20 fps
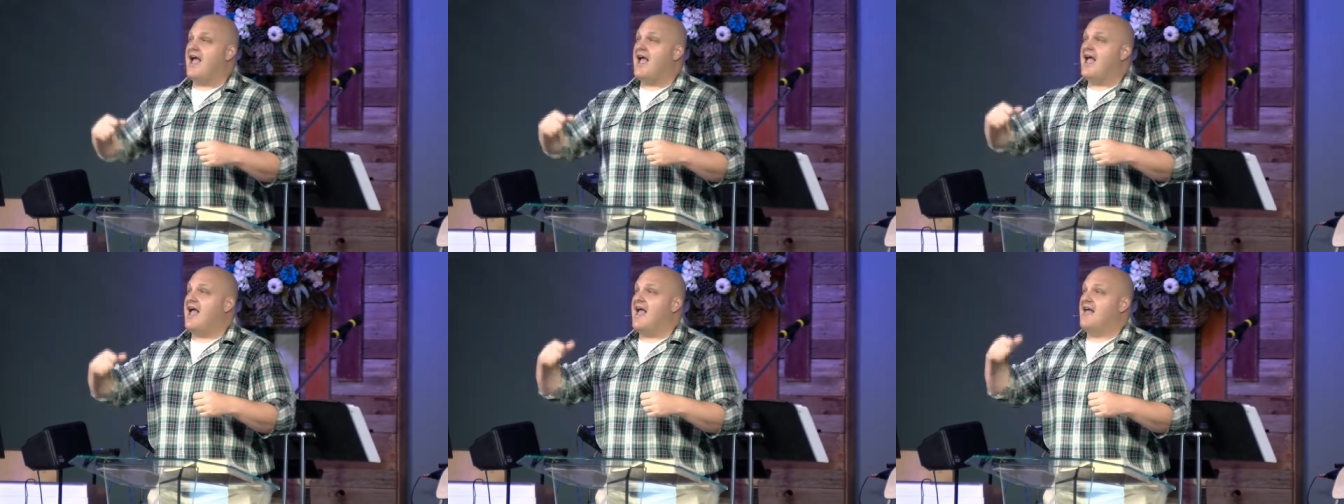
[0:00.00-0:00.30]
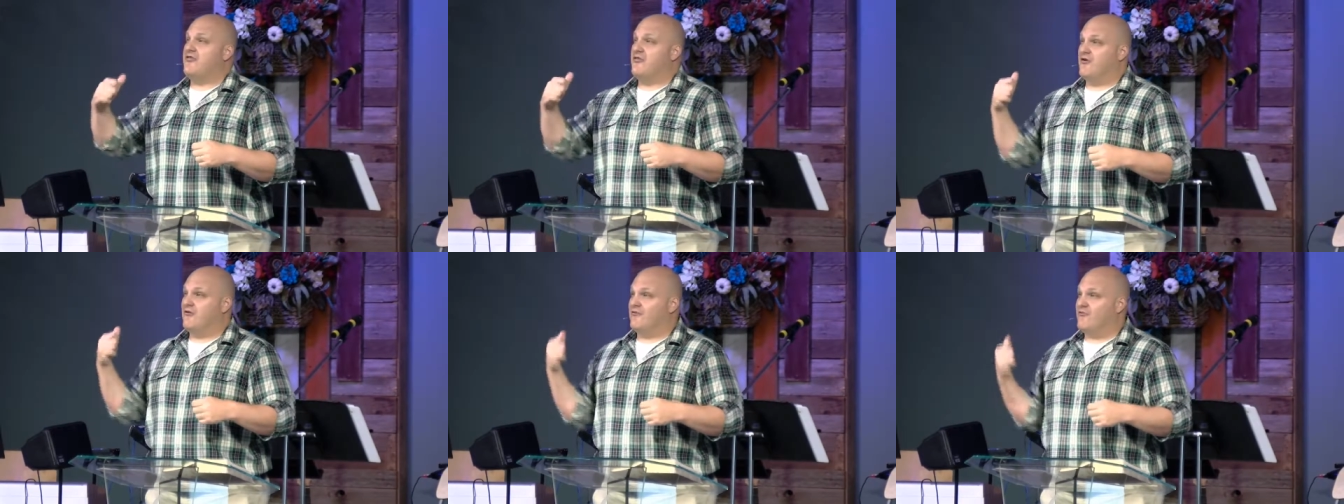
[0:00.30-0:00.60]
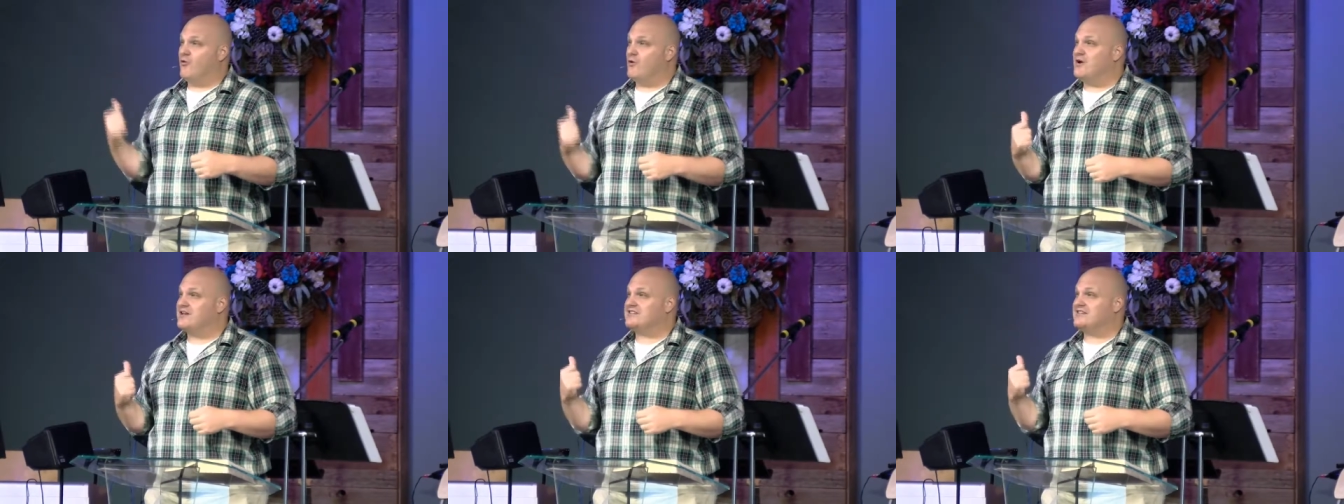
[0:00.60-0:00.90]
And the
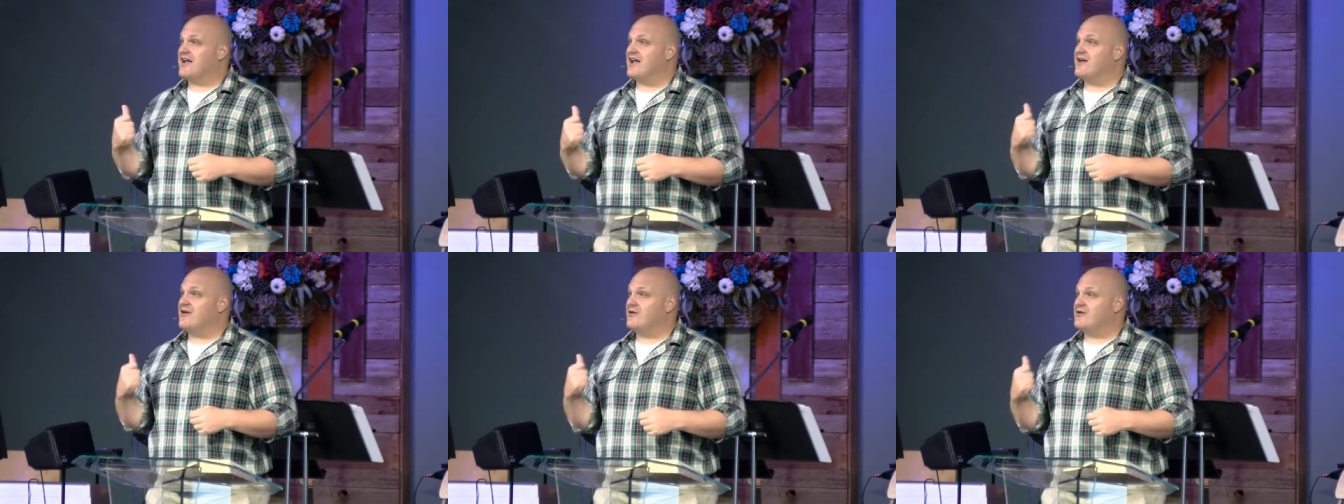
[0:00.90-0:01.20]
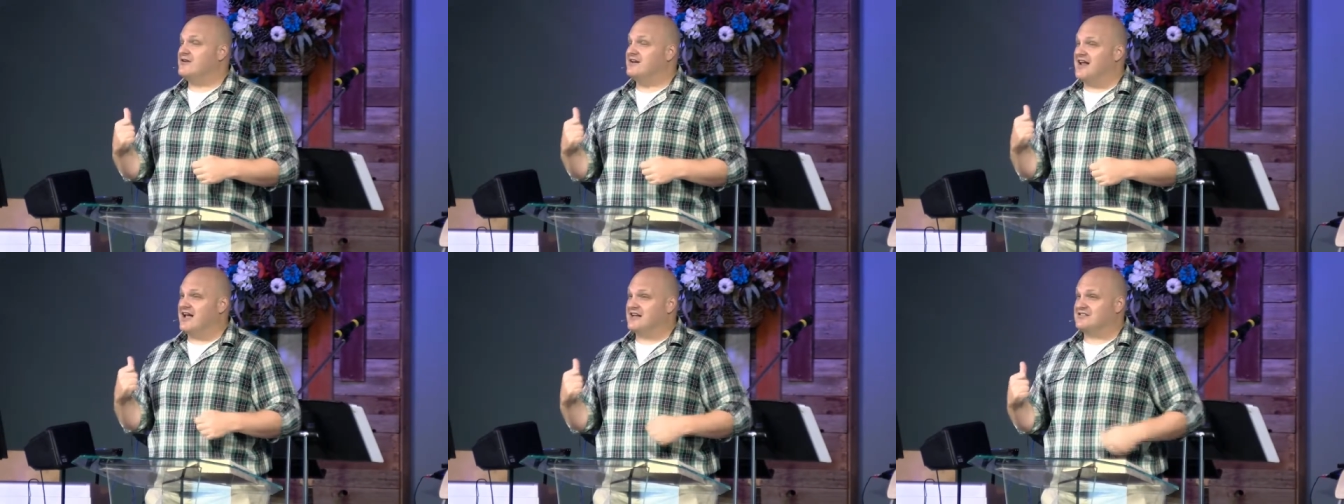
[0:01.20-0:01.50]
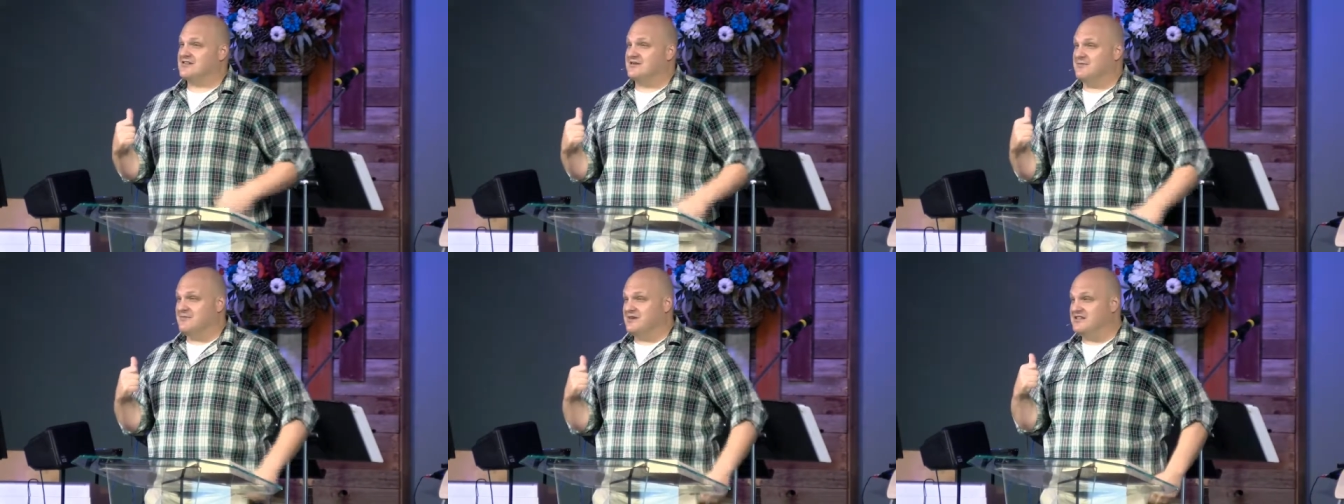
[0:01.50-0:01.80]
voice I heard next
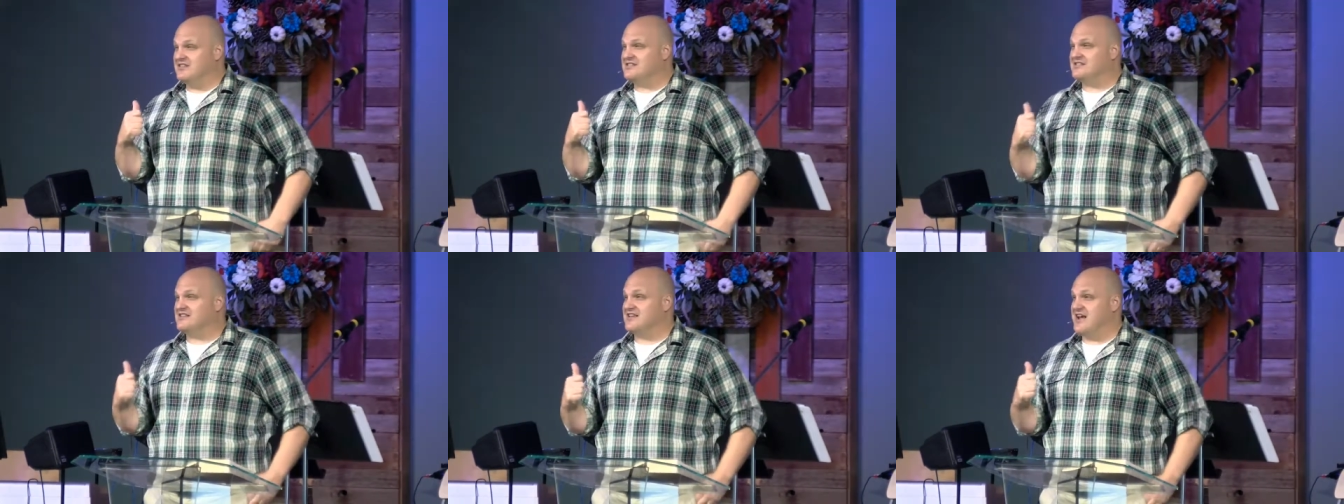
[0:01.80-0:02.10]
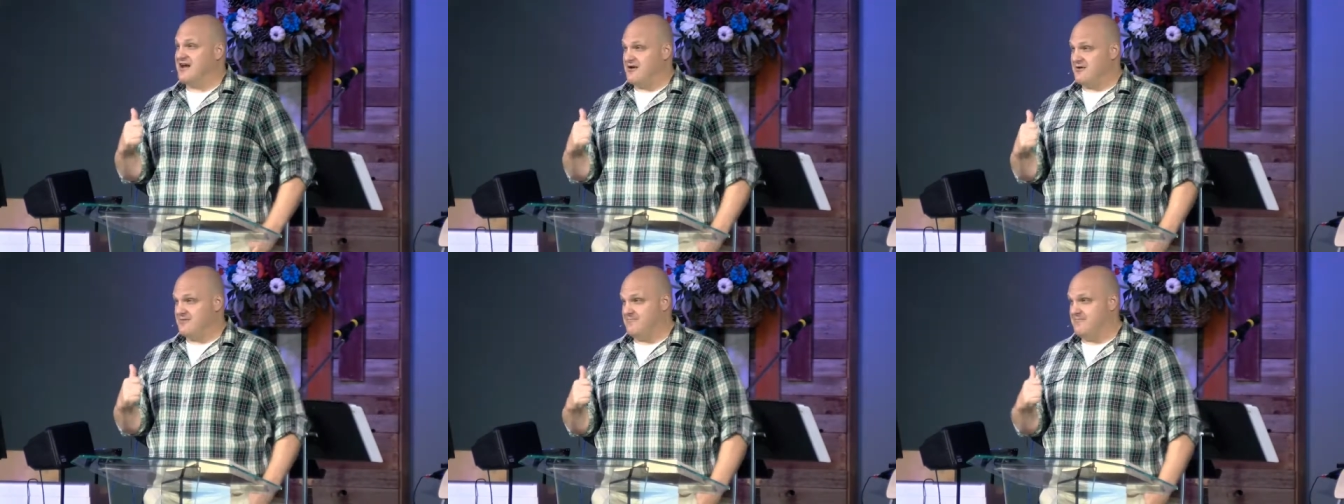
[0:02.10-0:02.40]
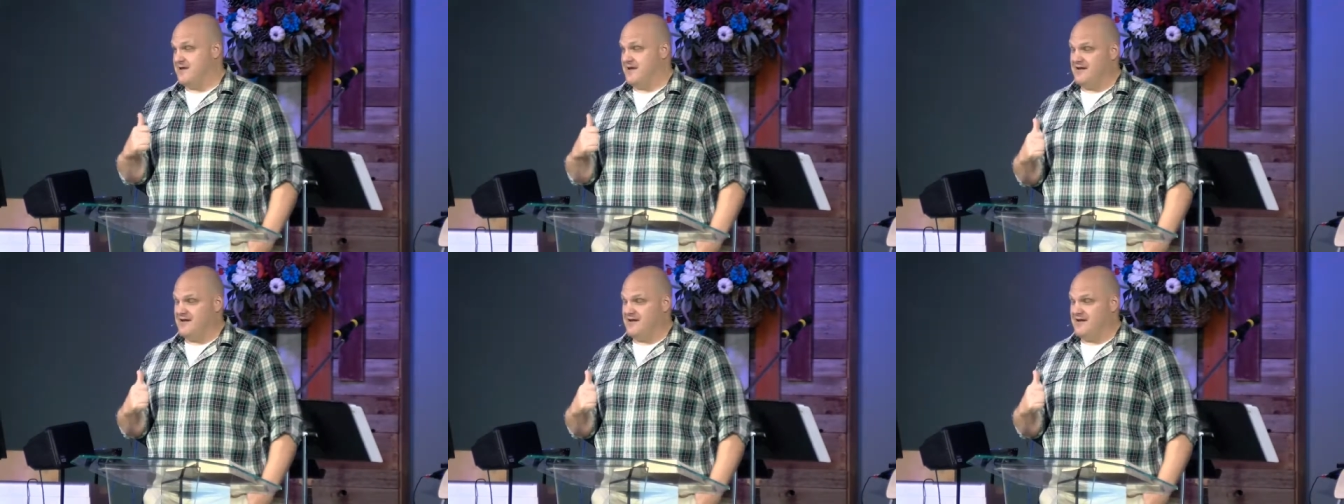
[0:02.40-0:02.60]
to me scared me.